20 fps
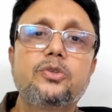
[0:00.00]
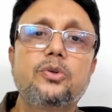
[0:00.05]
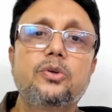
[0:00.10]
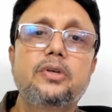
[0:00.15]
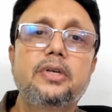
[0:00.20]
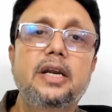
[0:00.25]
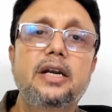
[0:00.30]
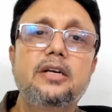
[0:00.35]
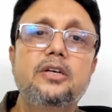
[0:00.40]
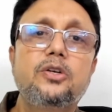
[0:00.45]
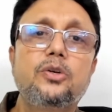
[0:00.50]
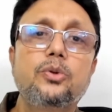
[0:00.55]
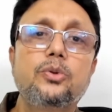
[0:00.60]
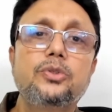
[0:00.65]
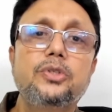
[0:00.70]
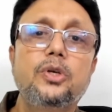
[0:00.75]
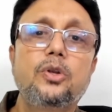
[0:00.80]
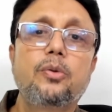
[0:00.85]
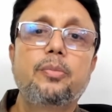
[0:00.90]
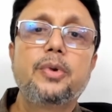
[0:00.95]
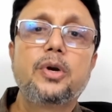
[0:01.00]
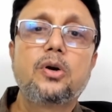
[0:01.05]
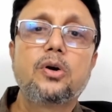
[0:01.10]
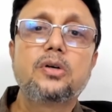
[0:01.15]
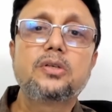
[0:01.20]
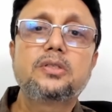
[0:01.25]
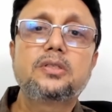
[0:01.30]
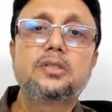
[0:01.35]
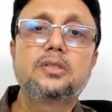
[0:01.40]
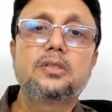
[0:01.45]
also tend to 0
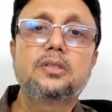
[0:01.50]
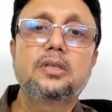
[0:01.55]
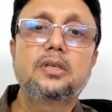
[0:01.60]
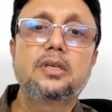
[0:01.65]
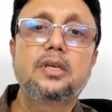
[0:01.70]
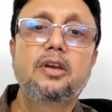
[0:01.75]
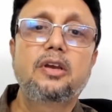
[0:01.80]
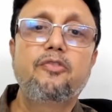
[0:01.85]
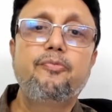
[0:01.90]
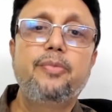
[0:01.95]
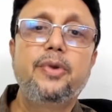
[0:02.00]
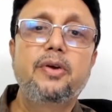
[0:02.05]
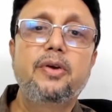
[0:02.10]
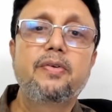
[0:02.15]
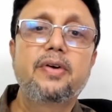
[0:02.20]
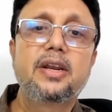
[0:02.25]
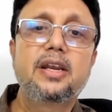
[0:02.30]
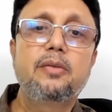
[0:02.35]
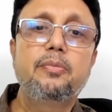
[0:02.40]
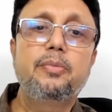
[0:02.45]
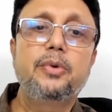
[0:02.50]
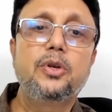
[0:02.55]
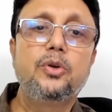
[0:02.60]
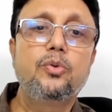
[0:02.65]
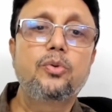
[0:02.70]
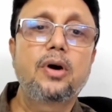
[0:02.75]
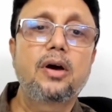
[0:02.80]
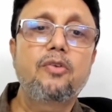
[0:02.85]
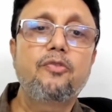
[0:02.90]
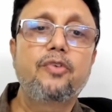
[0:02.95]
because if P1 and
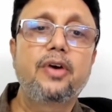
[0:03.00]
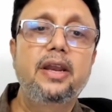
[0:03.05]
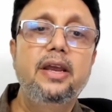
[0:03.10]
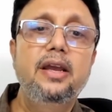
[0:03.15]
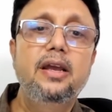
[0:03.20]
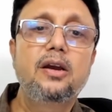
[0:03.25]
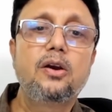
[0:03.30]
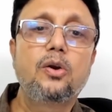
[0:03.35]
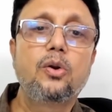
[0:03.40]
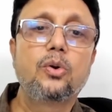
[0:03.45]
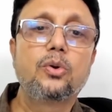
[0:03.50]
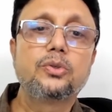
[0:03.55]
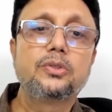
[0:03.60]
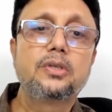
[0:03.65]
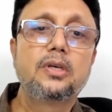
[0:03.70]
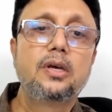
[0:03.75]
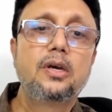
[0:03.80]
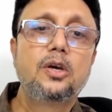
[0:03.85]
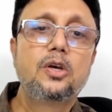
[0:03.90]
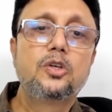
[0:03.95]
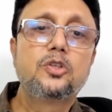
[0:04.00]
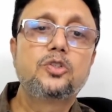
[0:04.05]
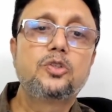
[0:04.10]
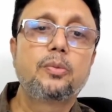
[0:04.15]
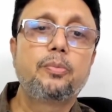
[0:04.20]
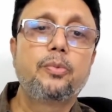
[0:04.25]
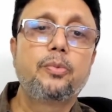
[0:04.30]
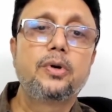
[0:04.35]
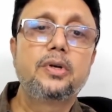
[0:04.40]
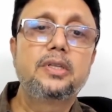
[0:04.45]
P2 are very close.
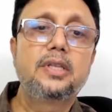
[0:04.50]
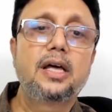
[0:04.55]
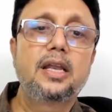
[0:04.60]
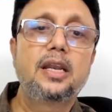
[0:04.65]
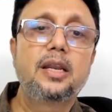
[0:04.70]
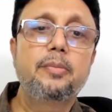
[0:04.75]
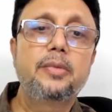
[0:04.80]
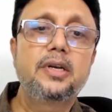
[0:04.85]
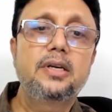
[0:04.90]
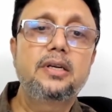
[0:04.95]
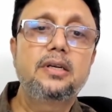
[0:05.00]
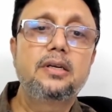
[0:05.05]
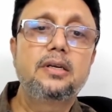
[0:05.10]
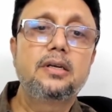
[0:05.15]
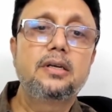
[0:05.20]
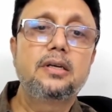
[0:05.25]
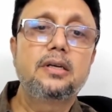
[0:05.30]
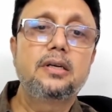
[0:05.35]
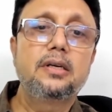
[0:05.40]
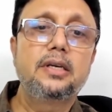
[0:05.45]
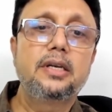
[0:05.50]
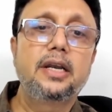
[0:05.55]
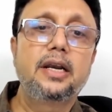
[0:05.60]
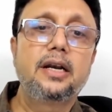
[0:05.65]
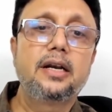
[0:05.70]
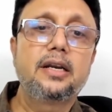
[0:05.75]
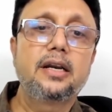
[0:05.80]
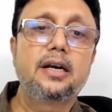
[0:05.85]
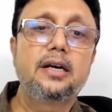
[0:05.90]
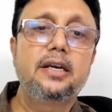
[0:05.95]
So put the limit
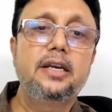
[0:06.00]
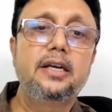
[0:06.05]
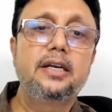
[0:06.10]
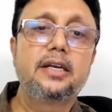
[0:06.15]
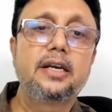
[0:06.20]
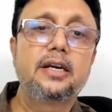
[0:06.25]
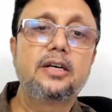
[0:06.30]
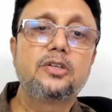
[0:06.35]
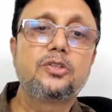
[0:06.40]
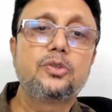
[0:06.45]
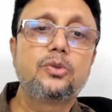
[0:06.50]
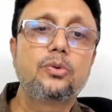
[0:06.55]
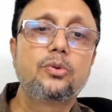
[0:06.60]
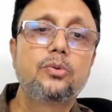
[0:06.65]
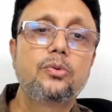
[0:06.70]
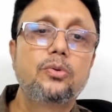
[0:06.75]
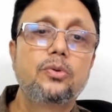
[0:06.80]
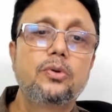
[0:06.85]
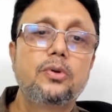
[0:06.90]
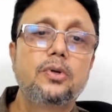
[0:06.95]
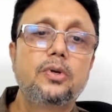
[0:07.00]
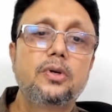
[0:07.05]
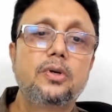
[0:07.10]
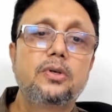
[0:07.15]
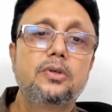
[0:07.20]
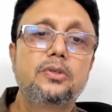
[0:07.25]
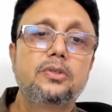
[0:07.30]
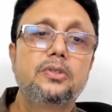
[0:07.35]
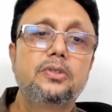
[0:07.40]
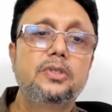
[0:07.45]
delta T tends to
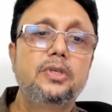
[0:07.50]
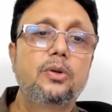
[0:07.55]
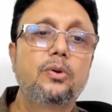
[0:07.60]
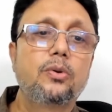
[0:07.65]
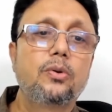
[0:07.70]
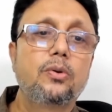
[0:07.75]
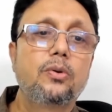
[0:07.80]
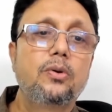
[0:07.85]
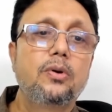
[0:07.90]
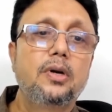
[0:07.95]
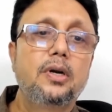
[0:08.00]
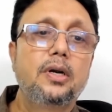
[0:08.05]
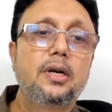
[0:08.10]
0.